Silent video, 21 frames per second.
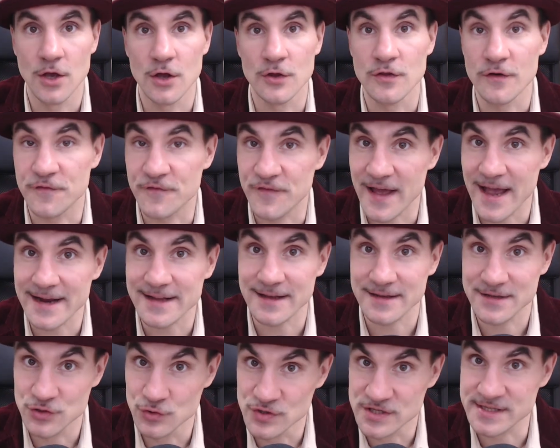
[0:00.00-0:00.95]
The fact that
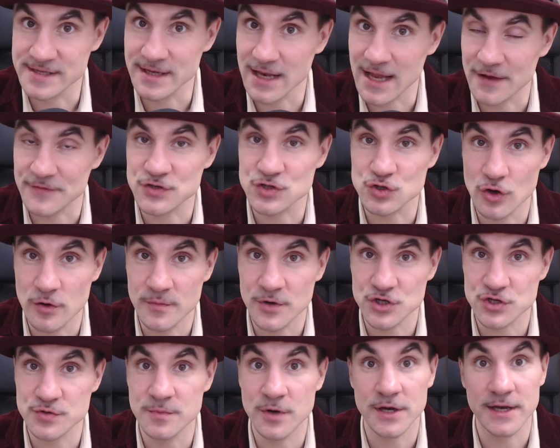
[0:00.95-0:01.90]
you still have so much
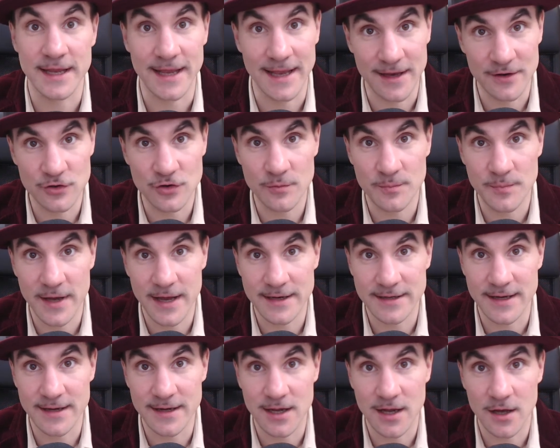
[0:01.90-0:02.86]
money in your bank
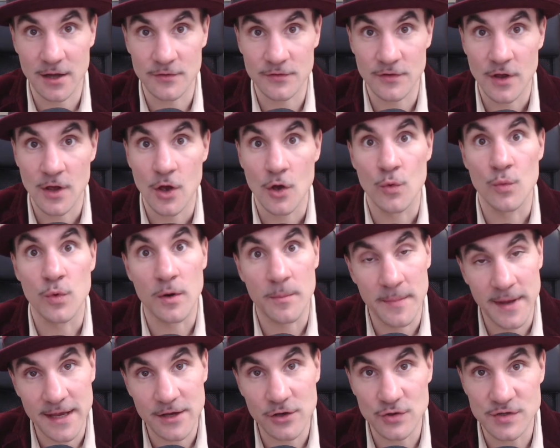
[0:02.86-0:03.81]
account will
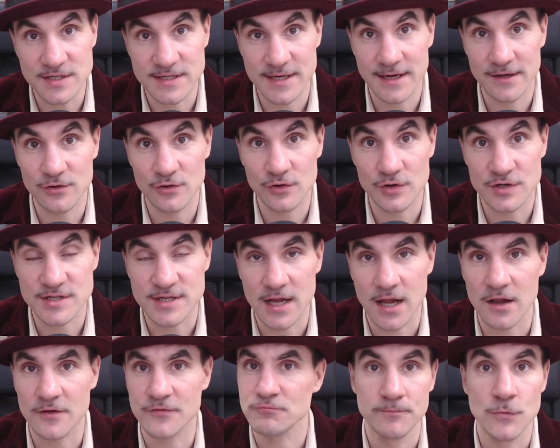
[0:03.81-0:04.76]
make you say to
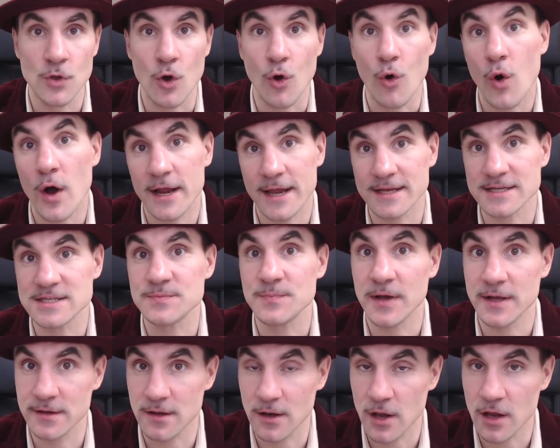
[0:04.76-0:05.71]
yourself, oh, I can spend
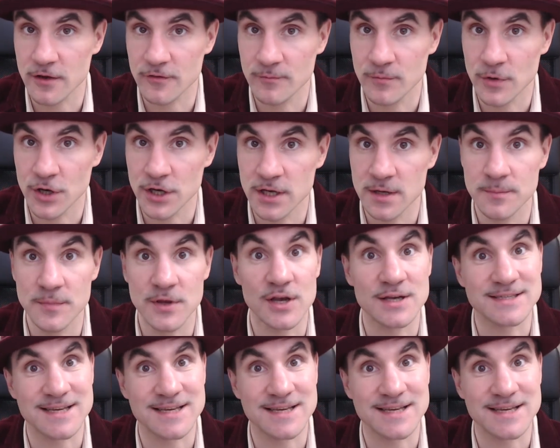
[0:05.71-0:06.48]
a lot of money because I